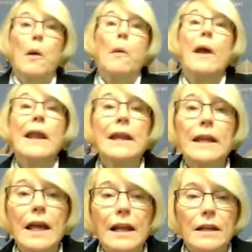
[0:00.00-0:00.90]
Oh, we
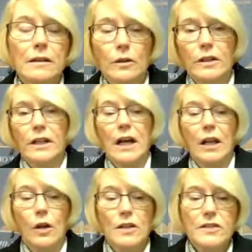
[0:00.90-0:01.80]
didn't get it or it
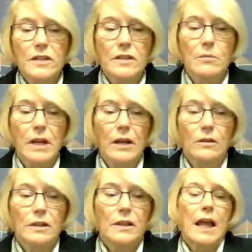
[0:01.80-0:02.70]
got lost in the
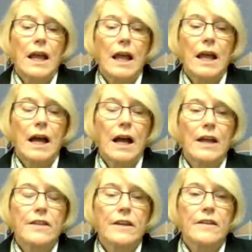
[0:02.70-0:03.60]
mail.
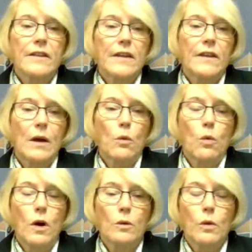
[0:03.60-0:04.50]
I think that that
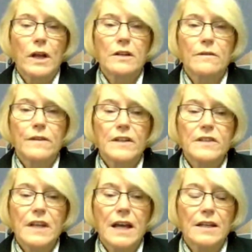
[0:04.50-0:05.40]
one way to
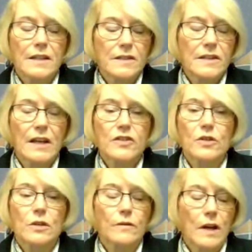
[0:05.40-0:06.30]
fix that is that
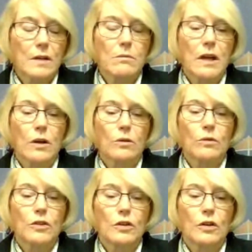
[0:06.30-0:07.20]
certified mail
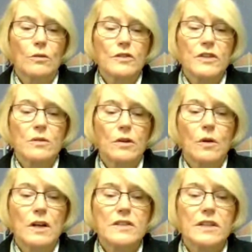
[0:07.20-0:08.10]
return receipt
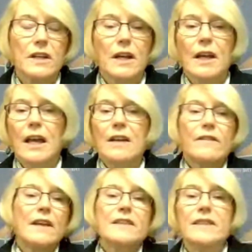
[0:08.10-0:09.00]
requested. And if
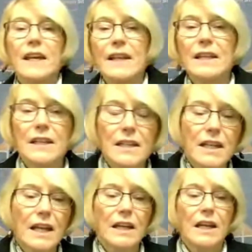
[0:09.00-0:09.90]
they say they didn't
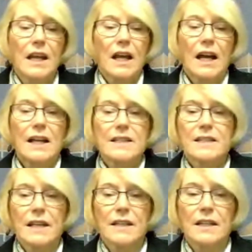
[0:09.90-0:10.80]
get it, I
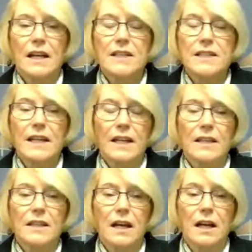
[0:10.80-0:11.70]
send it a
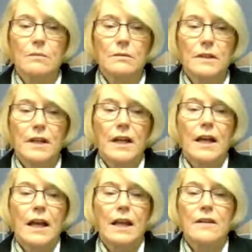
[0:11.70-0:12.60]
second time.
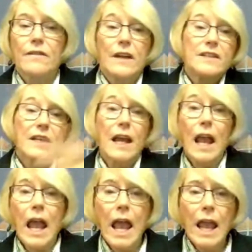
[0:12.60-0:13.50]
And if they
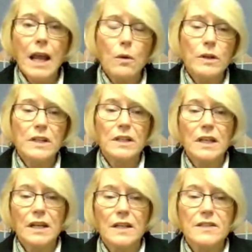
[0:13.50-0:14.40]
say, hey, we didn't
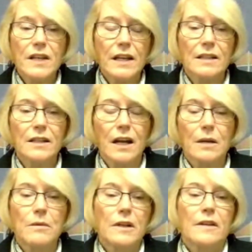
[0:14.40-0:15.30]
get it a second
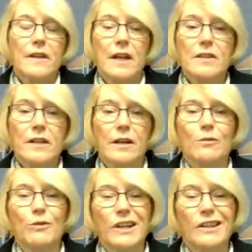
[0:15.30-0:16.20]
time, then it's like,
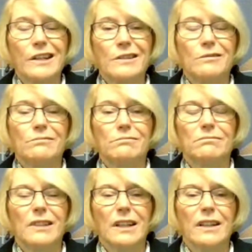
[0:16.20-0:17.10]
really?
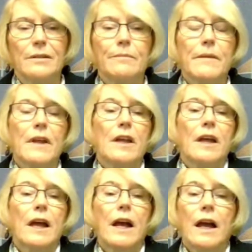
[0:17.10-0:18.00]
Really?
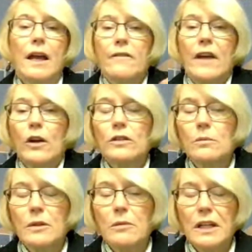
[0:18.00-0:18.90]
If that
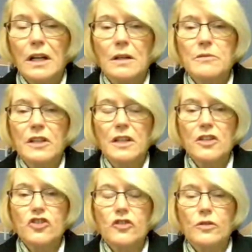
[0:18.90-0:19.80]
ultimately becomes an
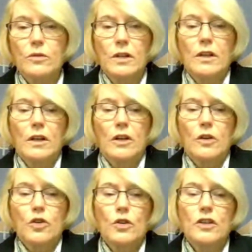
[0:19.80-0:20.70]
issue,
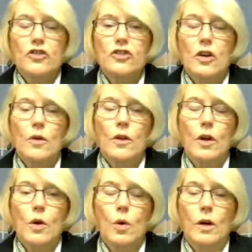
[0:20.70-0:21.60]
you can show the
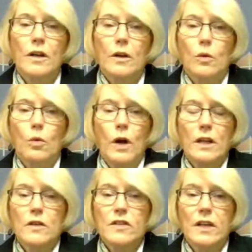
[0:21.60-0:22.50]
court
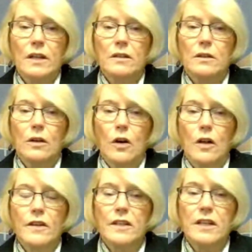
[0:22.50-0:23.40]
what you sent, all the